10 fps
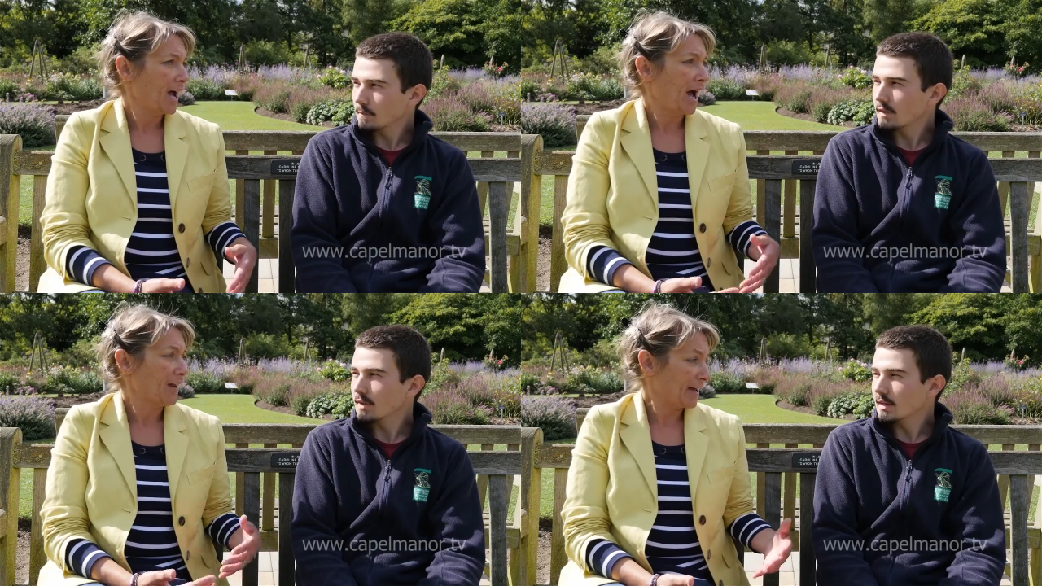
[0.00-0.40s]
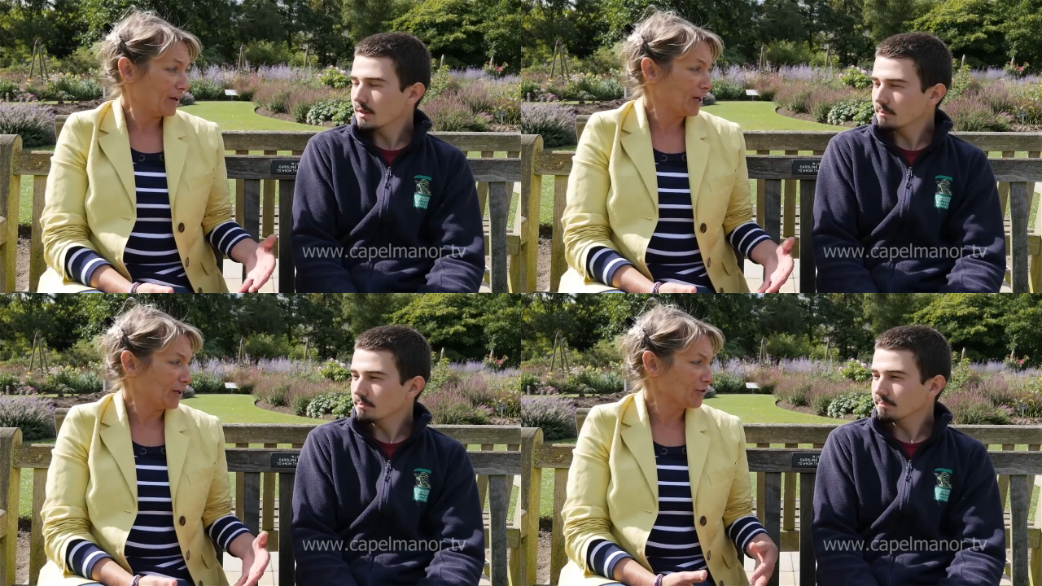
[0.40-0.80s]
Speaker 1: and
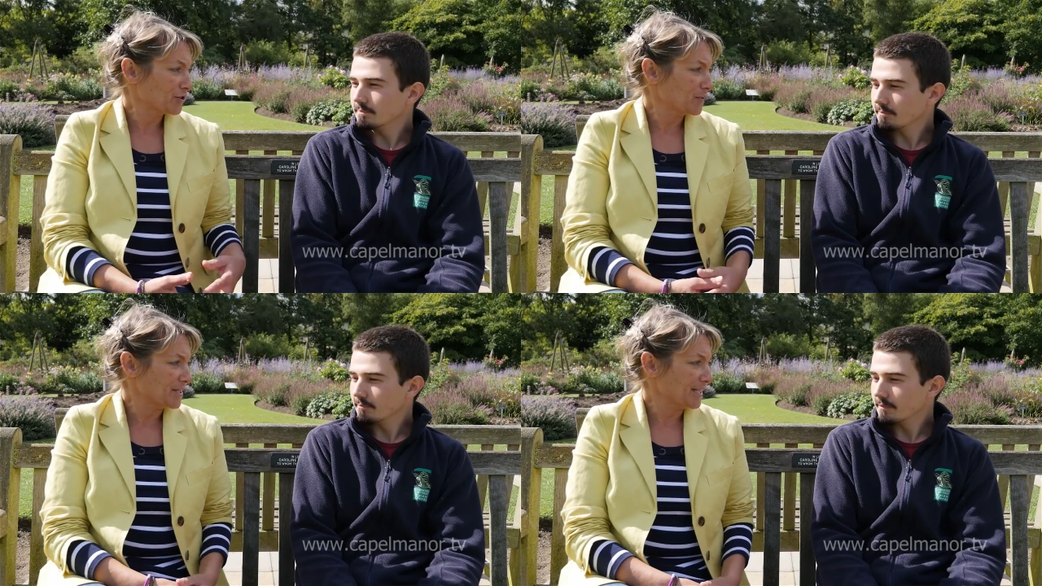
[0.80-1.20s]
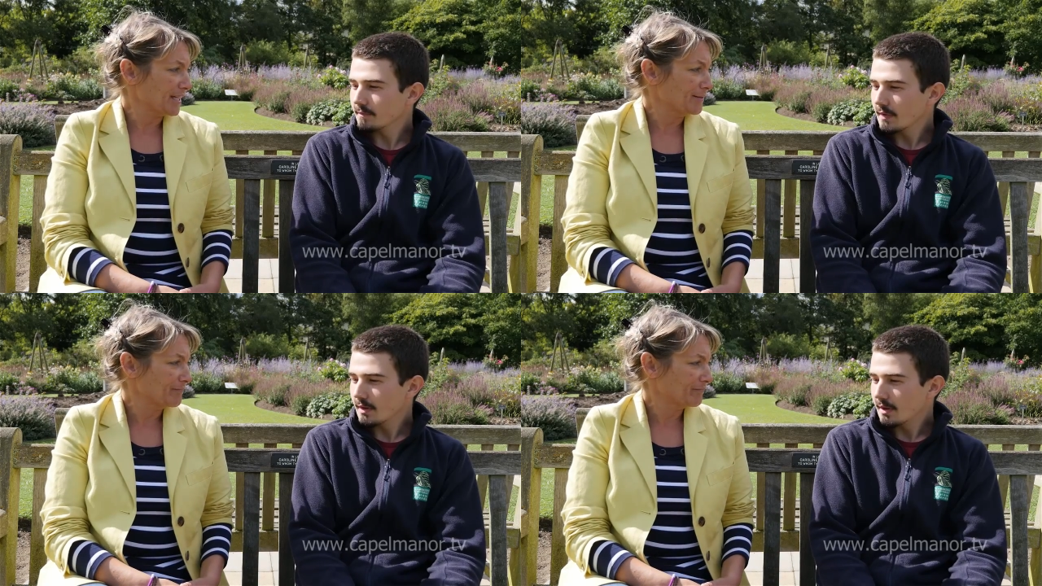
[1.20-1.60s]
now going on to
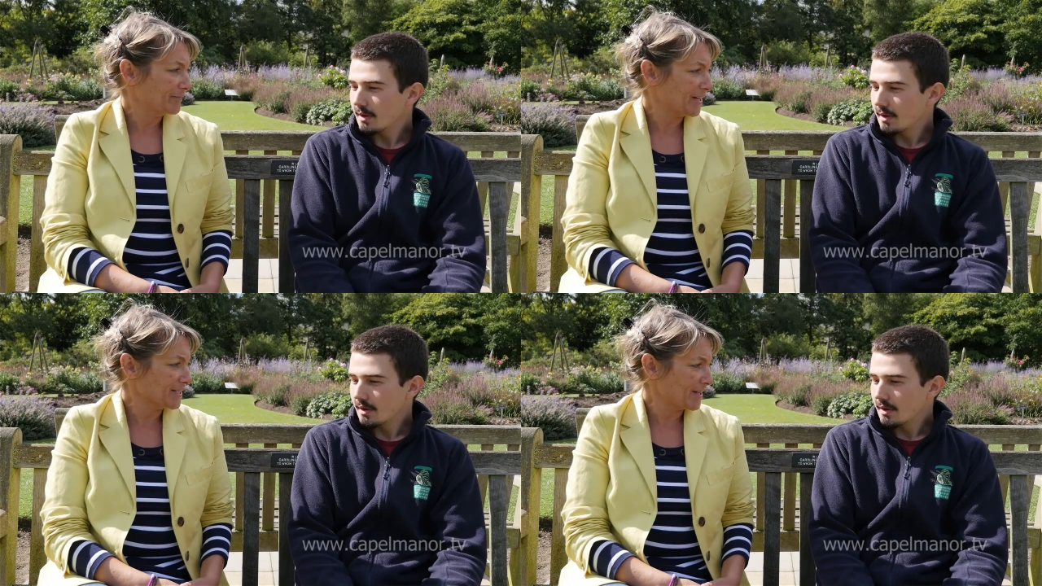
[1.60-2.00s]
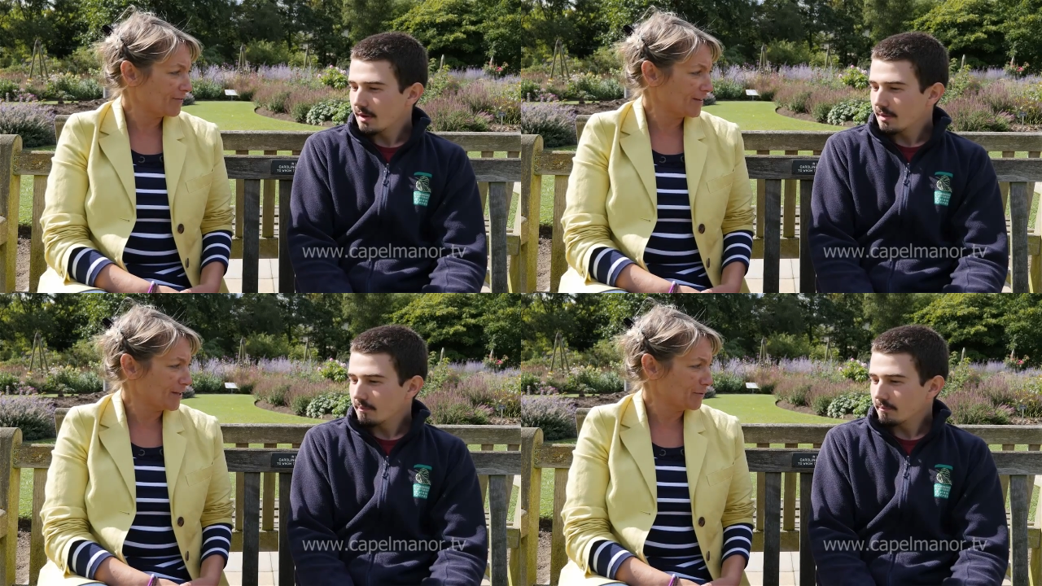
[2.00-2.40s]
Wisley? How does that
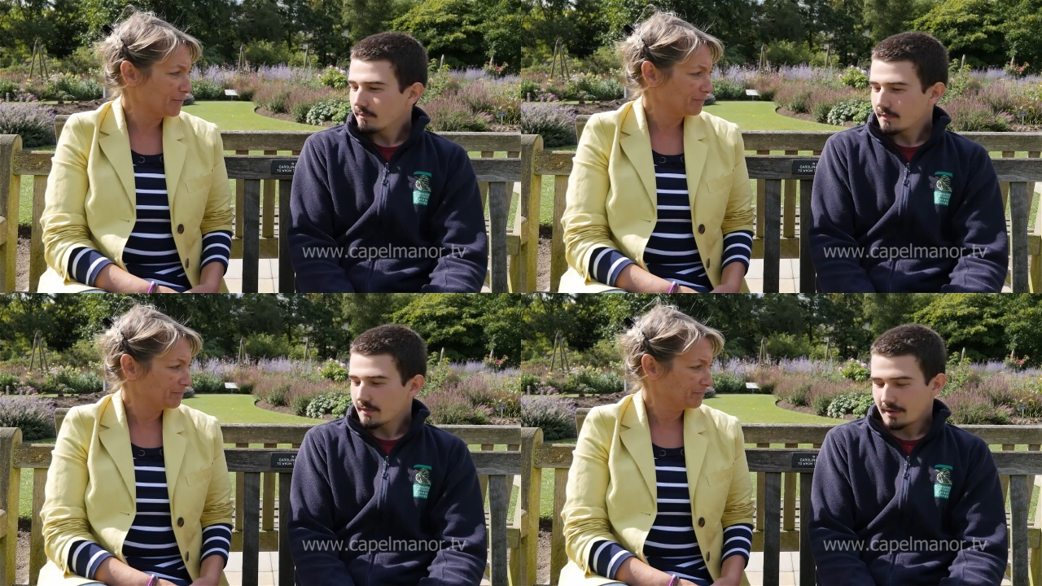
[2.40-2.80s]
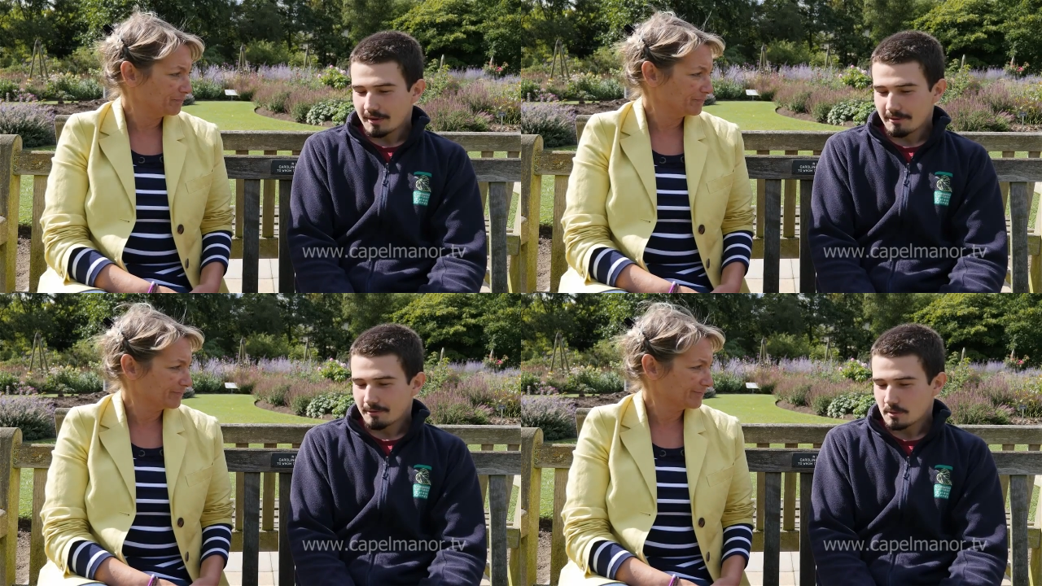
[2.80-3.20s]
feel?
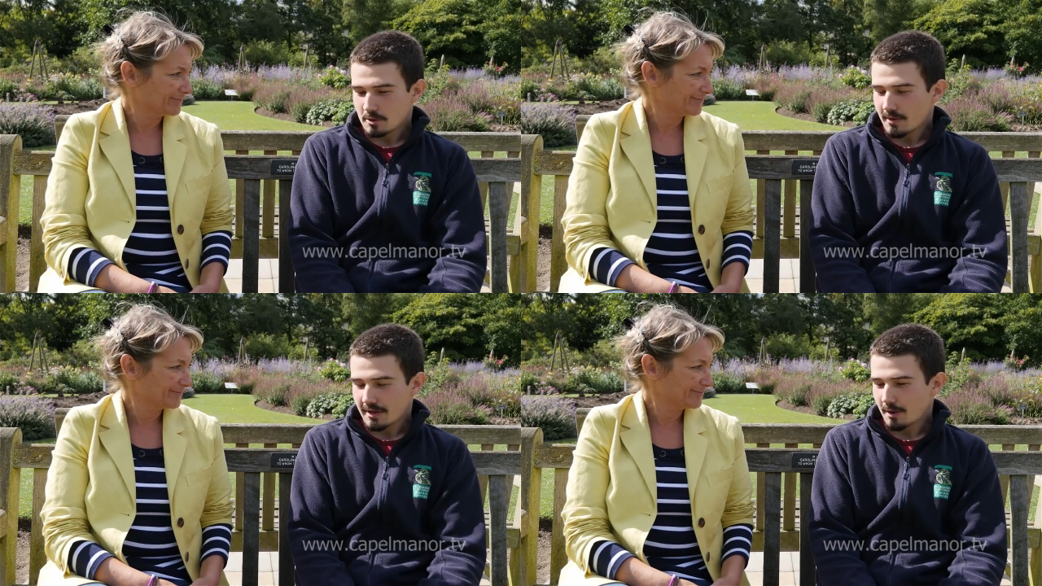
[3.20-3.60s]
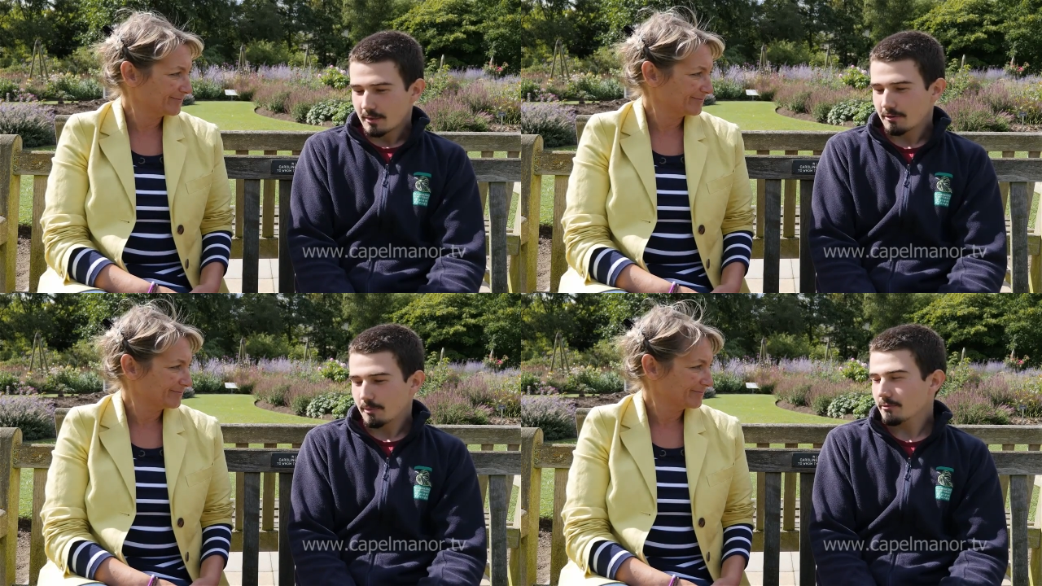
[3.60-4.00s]
Speaker 2: Oh, it feels great. I
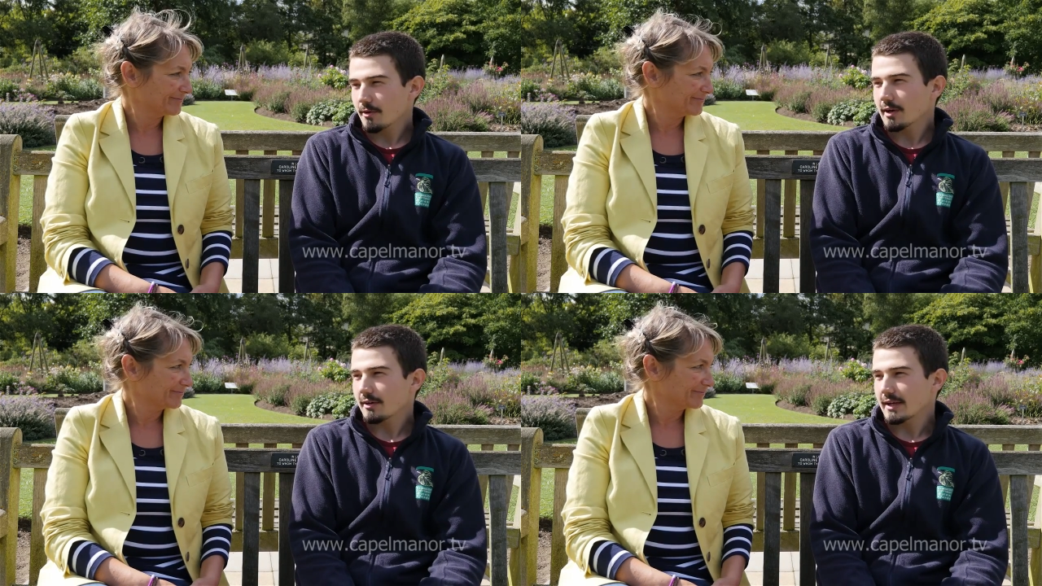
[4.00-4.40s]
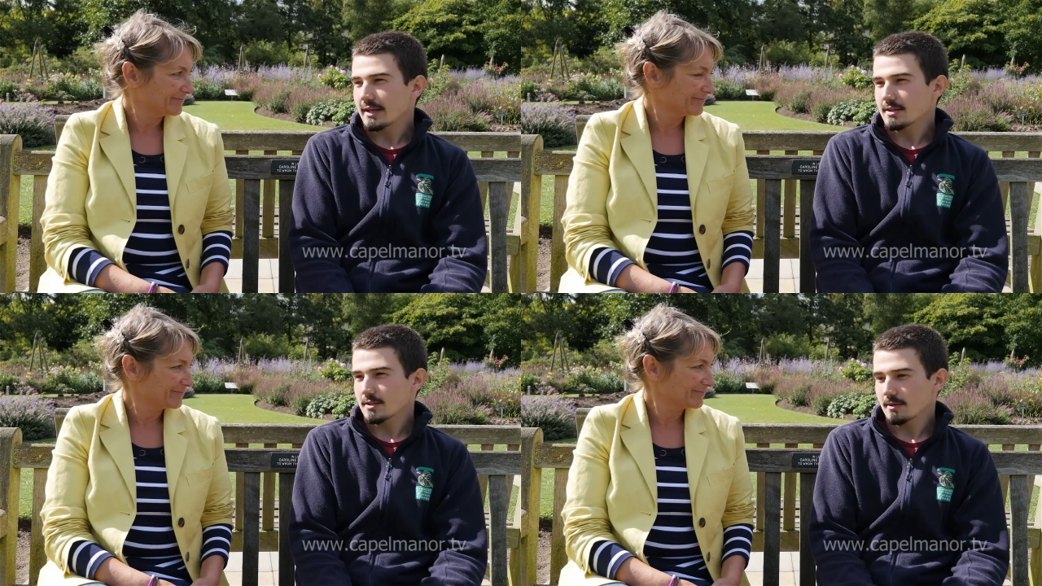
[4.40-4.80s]
mean, I've been very
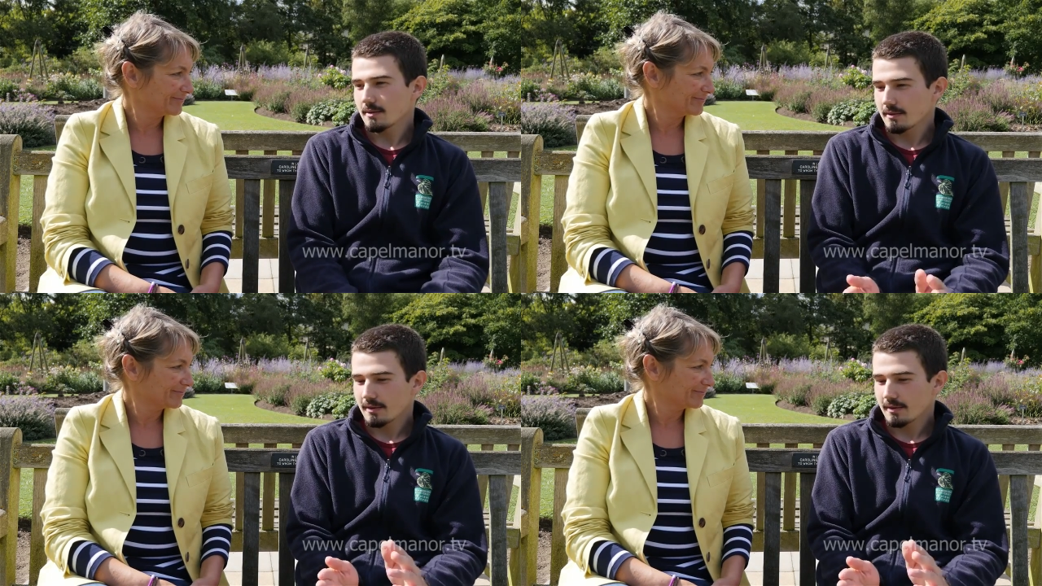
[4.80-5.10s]
lucky to